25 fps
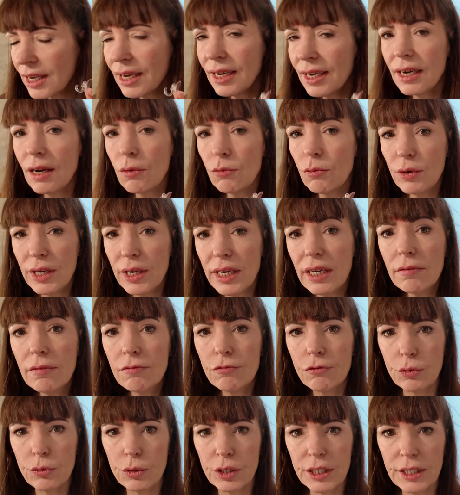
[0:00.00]
And I
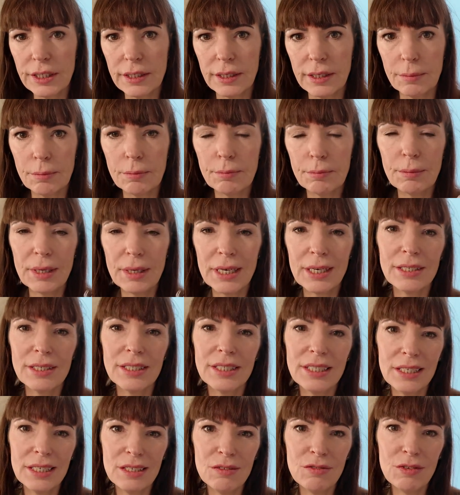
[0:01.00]
reinforced them
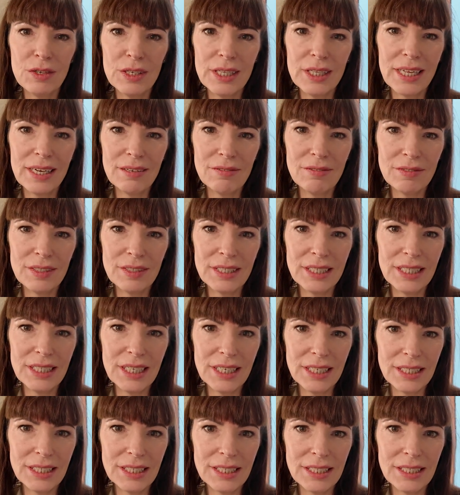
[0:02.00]
because if you left
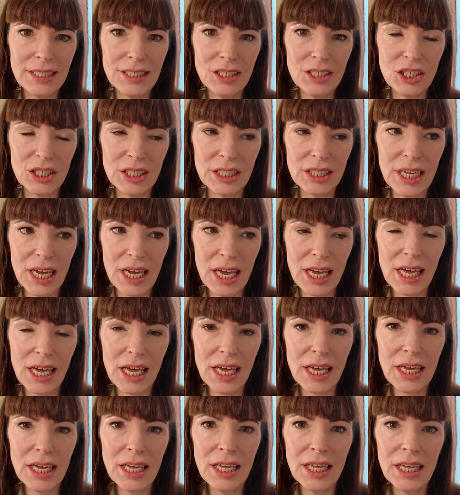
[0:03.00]
this just
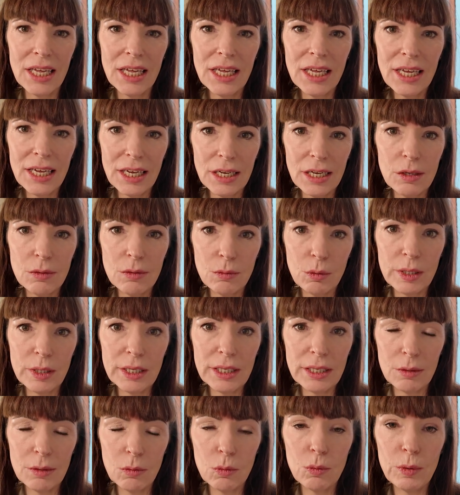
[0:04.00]
hanging, it
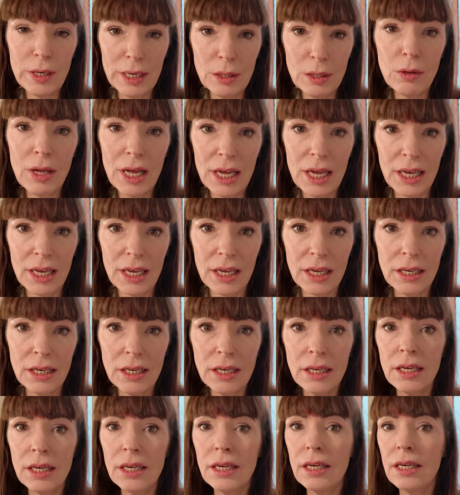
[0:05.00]
will
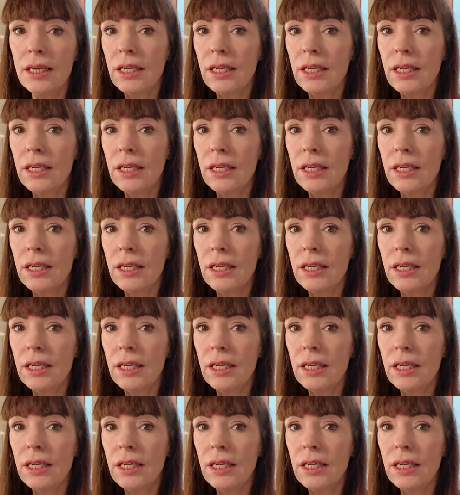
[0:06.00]
hang.